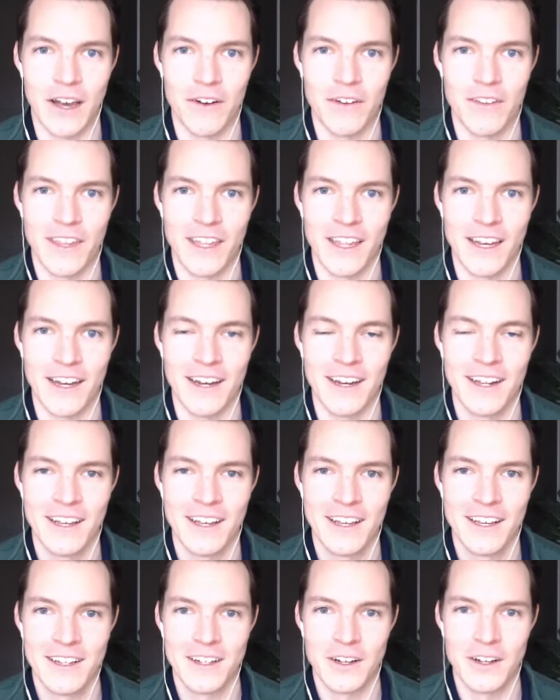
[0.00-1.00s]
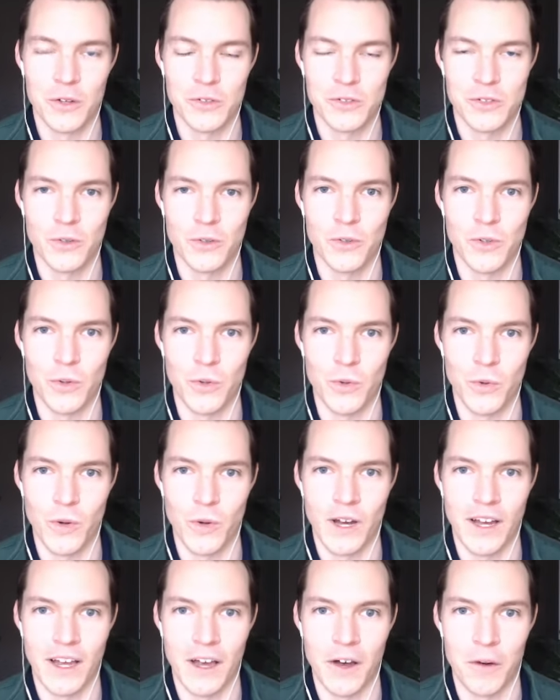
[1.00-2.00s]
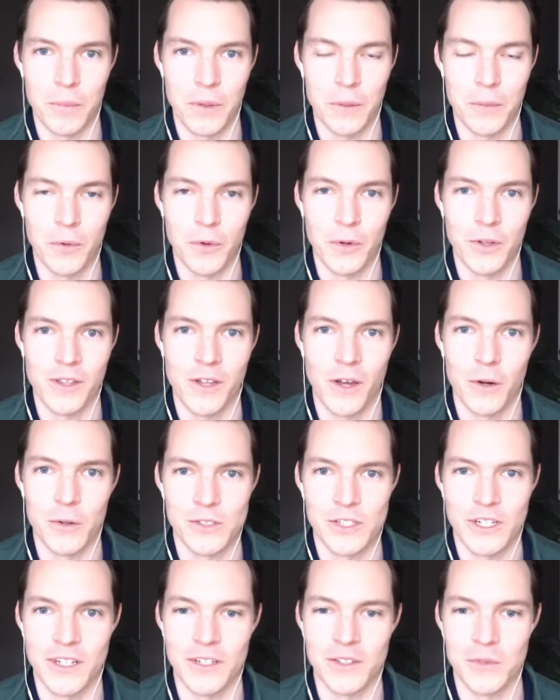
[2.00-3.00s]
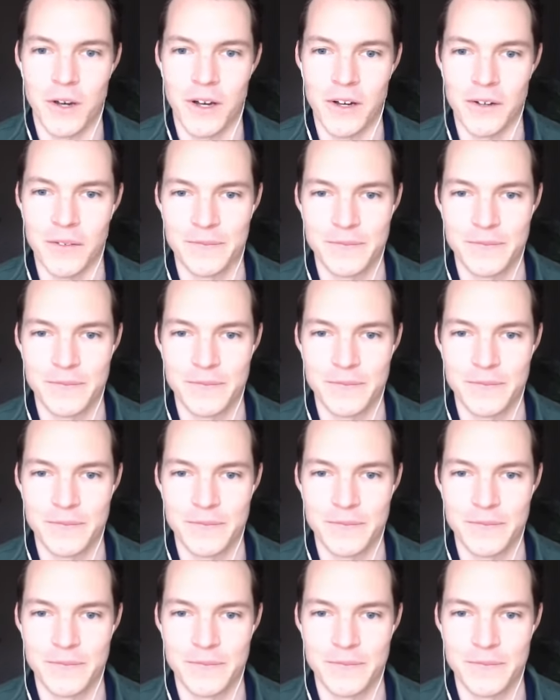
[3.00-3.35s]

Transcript: and then also do uh, help people with coaching as well